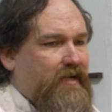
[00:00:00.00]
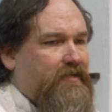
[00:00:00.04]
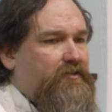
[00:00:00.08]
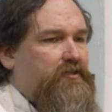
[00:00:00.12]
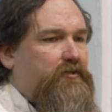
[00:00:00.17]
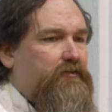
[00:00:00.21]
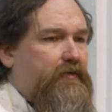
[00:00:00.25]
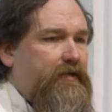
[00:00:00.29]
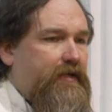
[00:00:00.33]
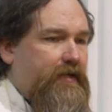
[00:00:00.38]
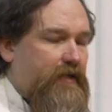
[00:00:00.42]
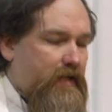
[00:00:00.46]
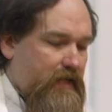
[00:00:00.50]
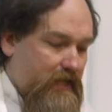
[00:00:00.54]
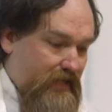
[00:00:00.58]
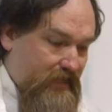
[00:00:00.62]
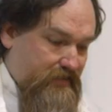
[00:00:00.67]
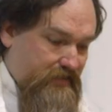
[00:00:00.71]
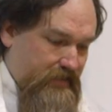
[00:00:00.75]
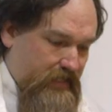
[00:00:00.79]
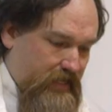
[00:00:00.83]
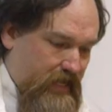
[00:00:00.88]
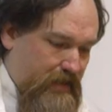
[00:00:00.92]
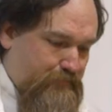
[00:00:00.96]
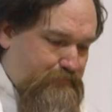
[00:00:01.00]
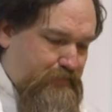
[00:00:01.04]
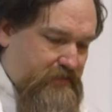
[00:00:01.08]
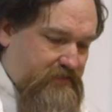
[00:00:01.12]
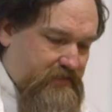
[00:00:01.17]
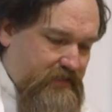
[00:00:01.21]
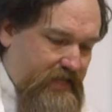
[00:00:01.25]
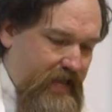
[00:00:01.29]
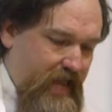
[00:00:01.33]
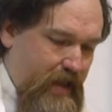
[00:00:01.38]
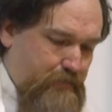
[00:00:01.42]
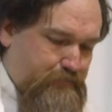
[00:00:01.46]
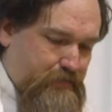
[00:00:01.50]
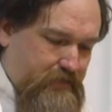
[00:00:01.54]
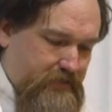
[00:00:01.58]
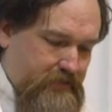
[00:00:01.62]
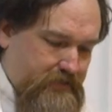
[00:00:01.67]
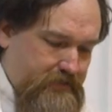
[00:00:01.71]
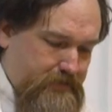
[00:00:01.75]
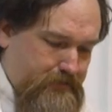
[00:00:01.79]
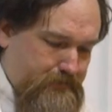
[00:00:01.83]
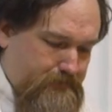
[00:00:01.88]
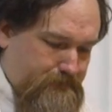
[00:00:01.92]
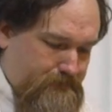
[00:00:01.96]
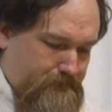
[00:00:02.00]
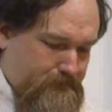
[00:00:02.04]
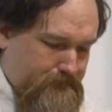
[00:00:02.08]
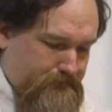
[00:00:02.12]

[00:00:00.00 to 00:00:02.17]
victory, and the opposite happened.